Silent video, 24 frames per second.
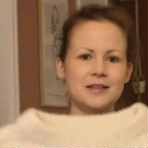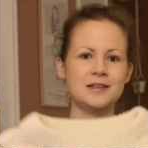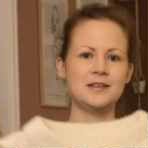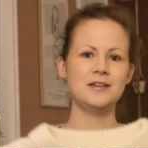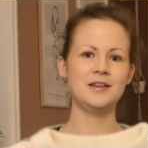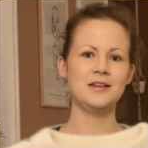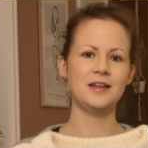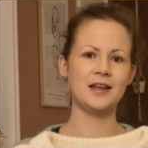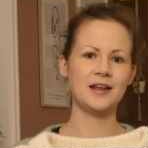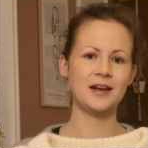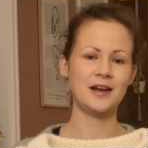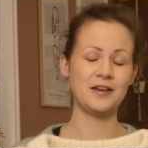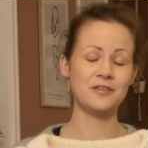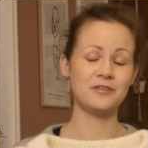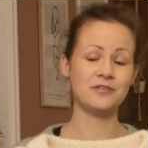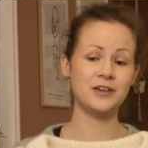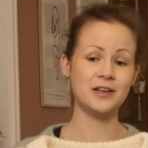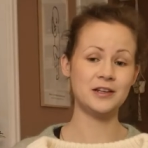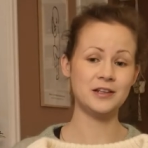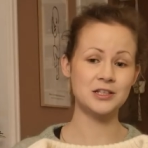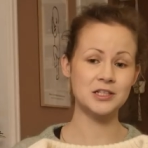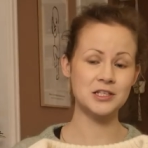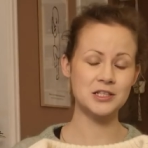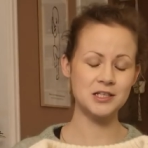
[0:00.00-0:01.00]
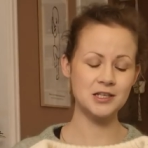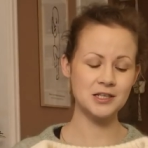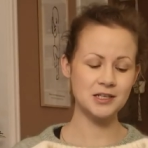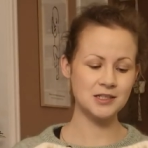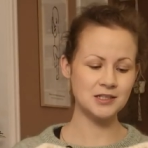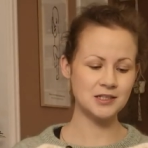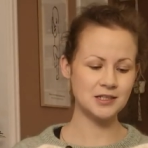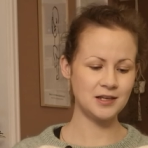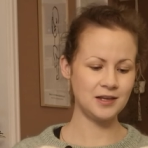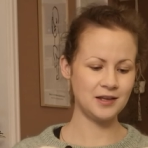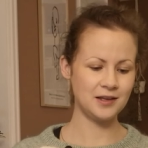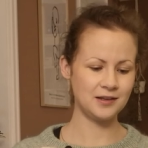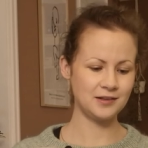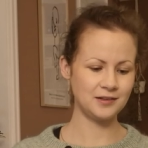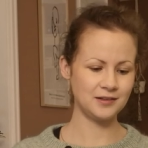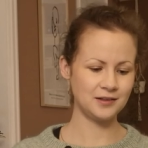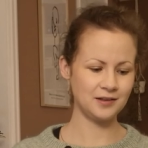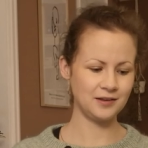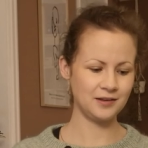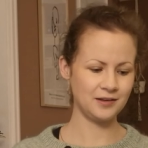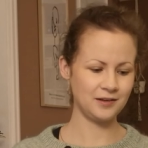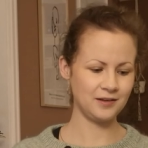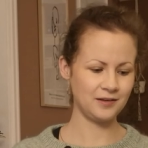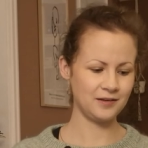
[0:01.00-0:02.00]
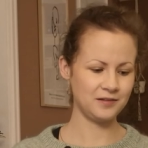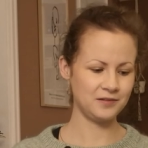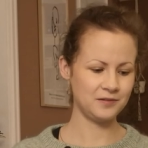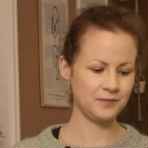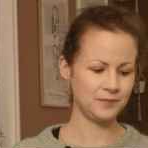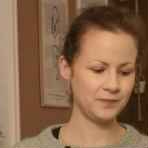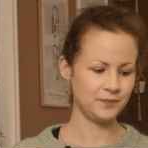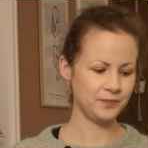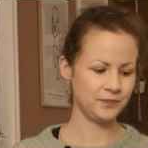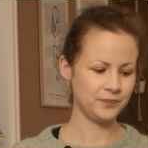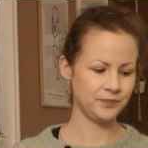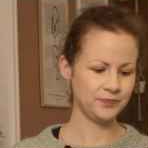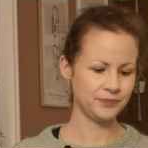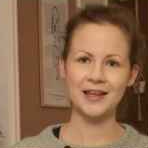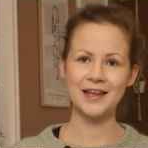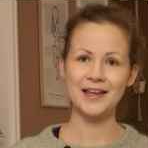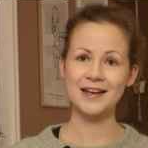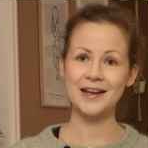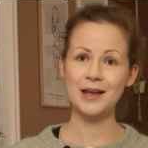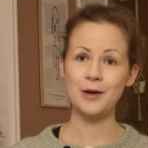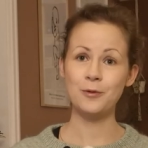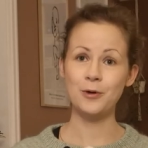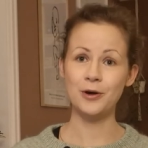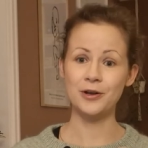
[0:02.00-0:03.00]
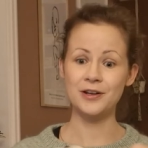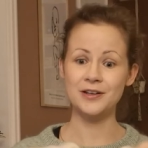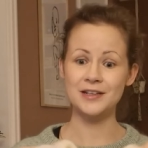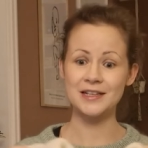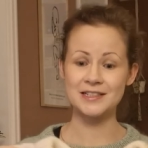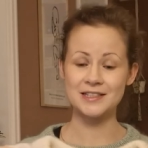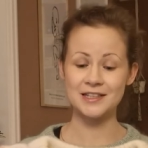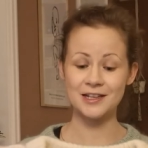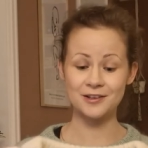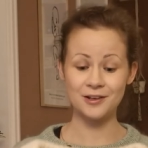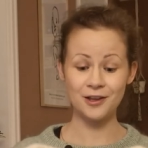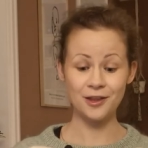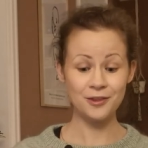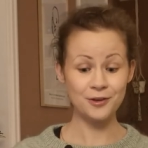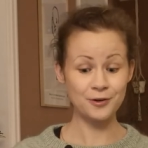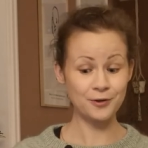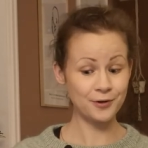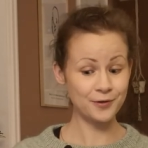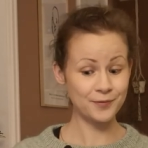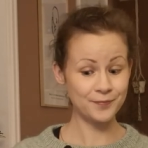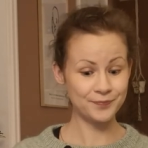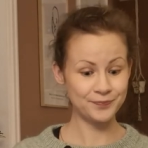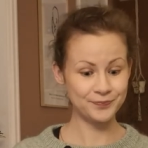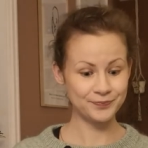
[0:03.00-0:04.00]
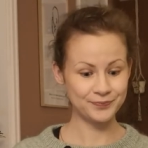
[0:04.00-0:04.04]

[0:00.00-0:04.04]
I finished it, and I want to knit another.